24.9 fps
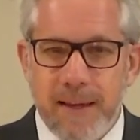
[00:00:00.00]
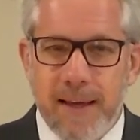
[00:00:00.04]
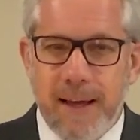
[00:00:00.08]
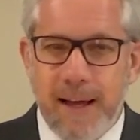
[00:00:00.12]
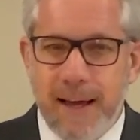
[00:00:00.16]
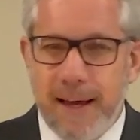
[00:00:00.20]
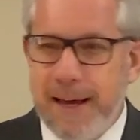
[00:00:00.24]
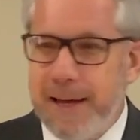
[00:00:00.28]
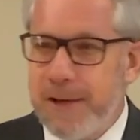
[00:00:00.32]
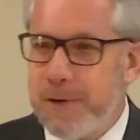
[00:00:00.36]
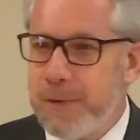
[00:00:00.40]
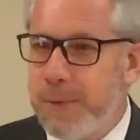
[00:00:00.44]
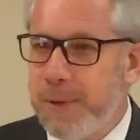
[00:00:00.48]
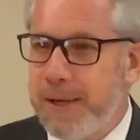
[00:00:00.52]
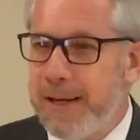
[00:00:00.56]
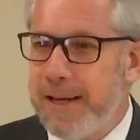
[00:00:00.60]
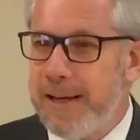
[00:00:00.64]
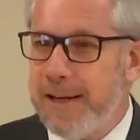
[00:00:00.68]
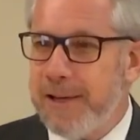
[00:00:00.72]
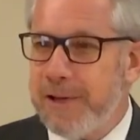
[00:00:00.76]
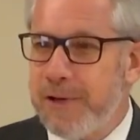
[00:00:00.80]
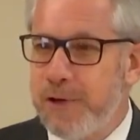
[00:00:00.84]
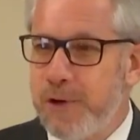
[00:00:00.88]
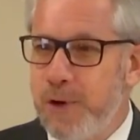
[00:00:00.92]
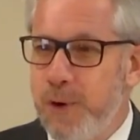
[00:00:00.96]
I guess we can
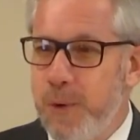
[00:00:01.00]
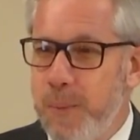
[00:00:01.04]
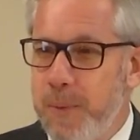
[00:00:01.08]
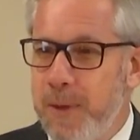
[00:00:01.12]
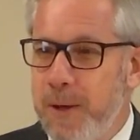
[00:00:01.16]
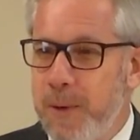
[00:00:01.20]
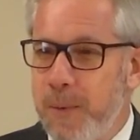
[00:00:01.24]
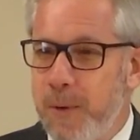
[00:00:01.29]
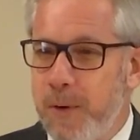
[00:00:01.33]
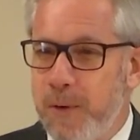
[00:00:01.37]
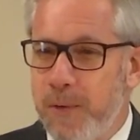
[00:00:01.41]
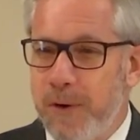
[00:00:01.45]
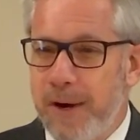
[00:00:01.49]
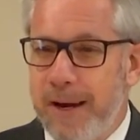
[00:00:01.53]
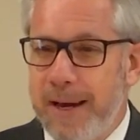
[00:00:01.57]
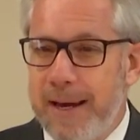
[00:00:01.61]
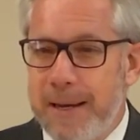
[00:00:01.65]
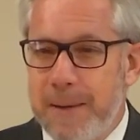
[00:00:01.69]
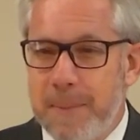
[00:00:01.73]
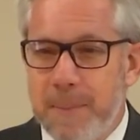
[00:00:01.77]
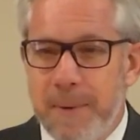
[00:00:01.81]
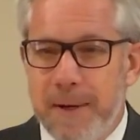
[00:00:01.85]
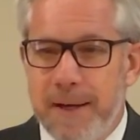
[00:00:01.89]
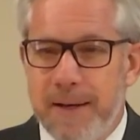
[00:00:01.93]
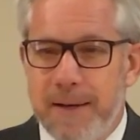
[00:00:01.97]
assume that we're
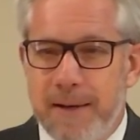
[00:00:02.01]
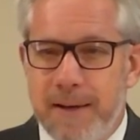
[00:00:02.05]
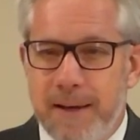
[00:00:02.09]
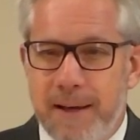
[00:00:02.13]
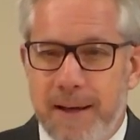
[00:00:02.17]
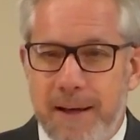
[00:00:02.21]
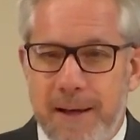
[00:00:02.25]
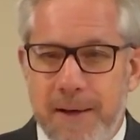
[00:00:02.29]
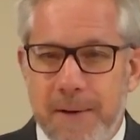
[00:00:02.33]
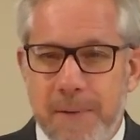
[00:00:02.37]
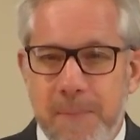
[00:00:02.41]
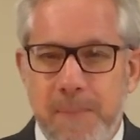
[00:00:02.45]
right, but uh,